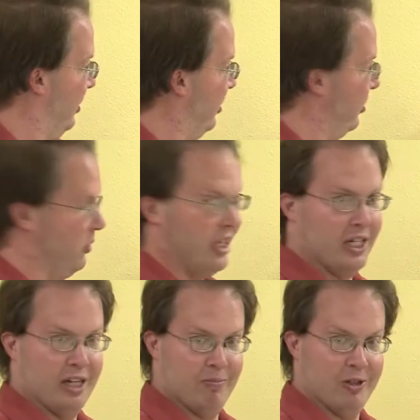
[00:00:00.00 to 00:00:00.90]
into
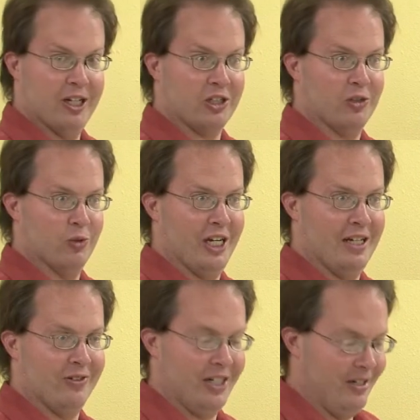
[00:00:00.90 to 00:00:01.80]
a uh, production
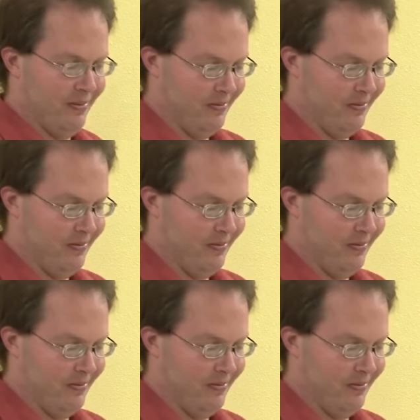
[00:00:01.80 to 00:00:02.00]
reality.